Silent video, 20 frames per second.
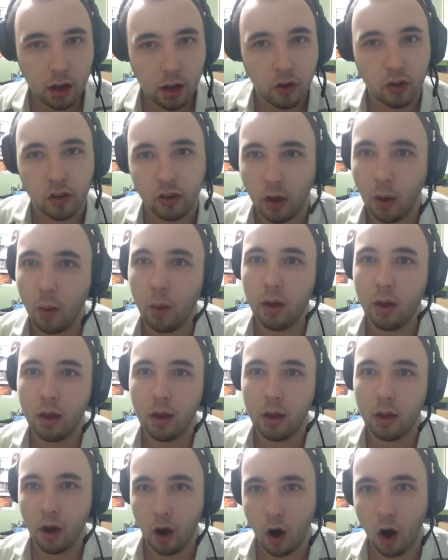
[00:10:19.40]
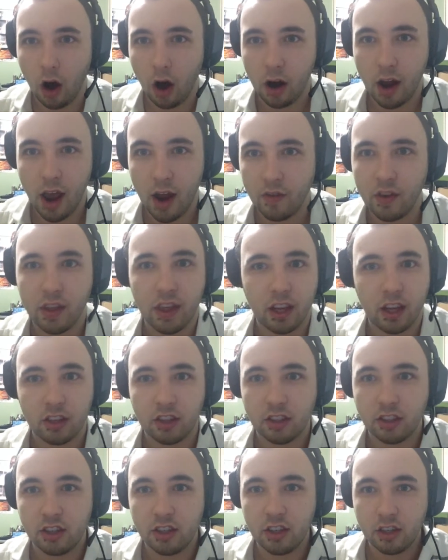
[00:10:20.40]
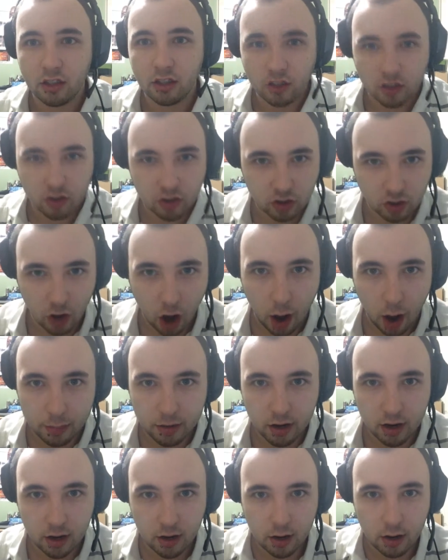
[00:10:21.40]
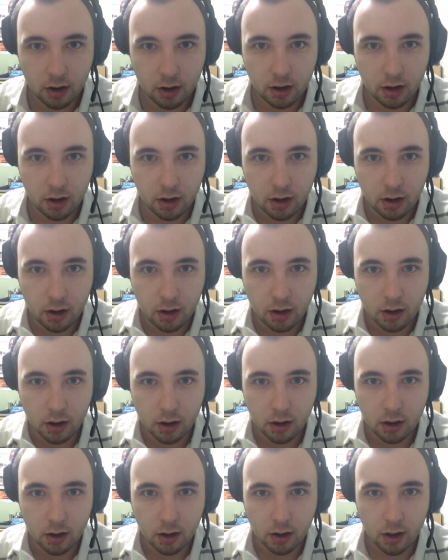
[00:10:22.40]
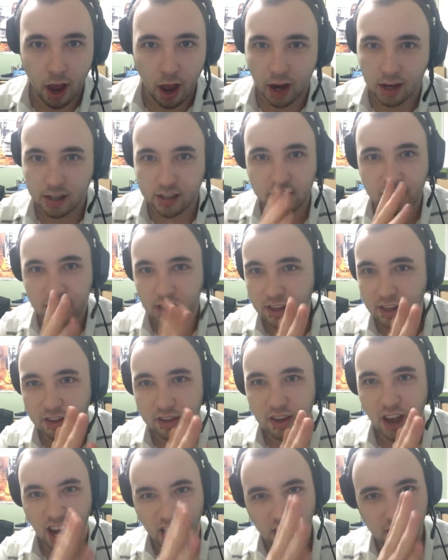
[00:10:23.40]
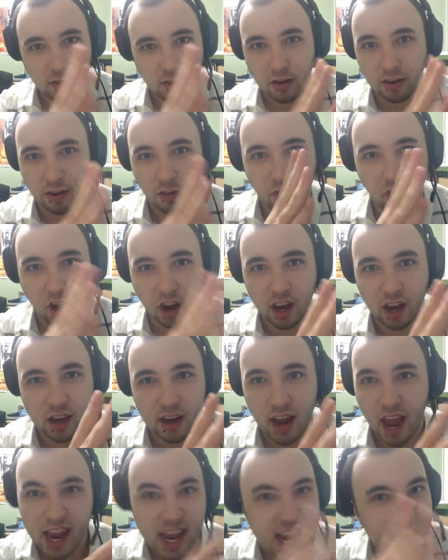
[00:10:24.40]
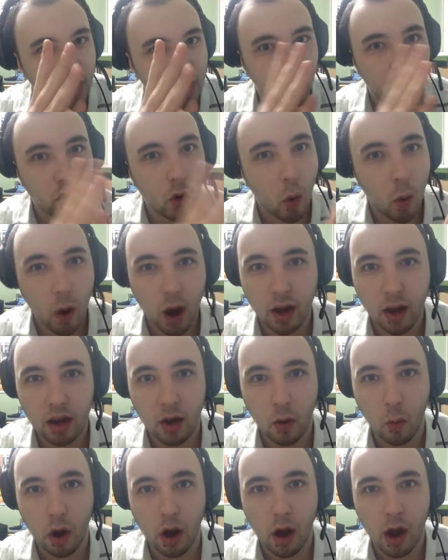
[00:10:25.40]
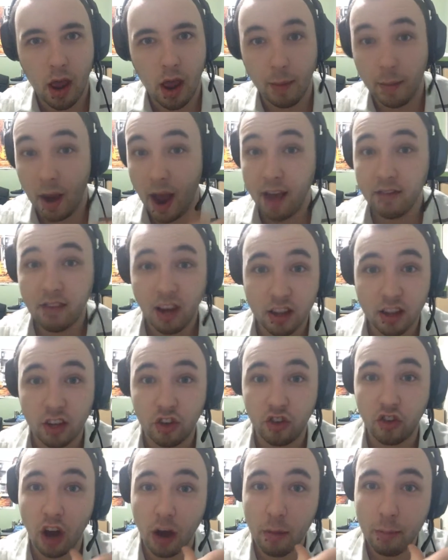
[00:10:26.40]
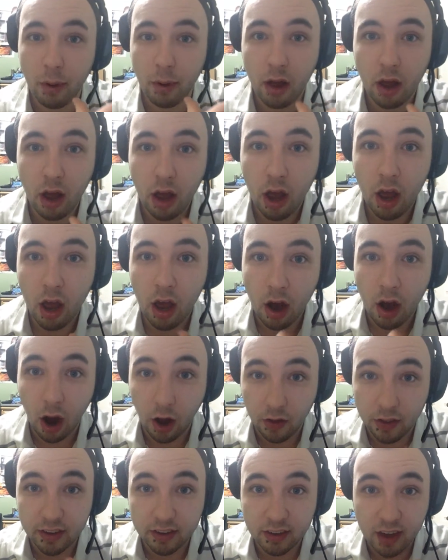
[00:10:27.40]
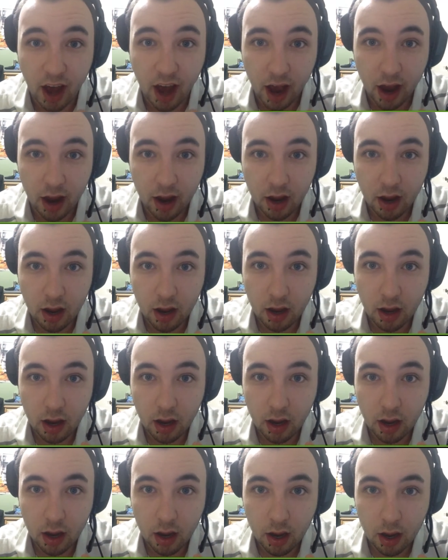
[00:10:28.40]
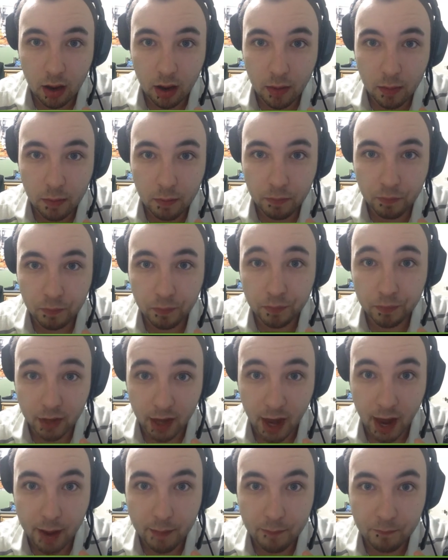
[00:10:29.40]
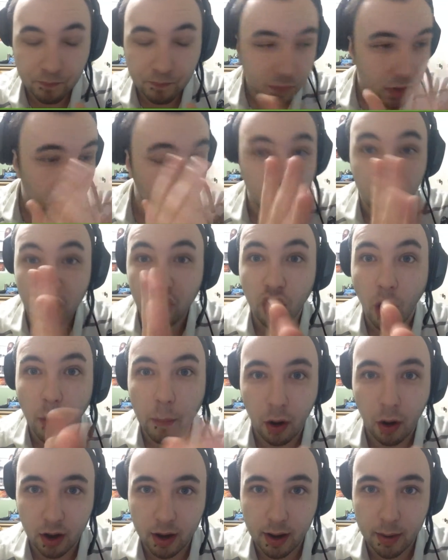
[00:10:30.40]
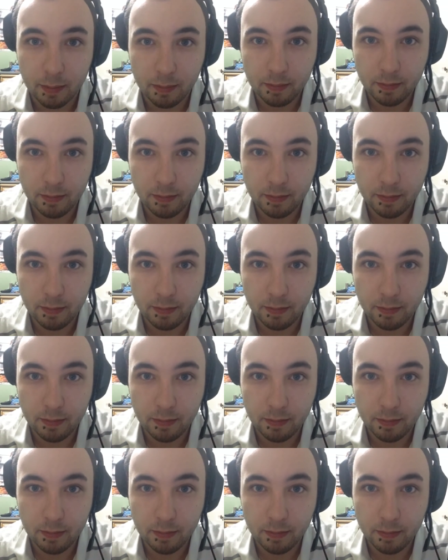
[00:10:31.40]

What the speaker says: So, everything just stopped. I can see this guy clear as fucking day. He has no idea where I am. I've got the jump on this guy. Okay? Got the jump on him.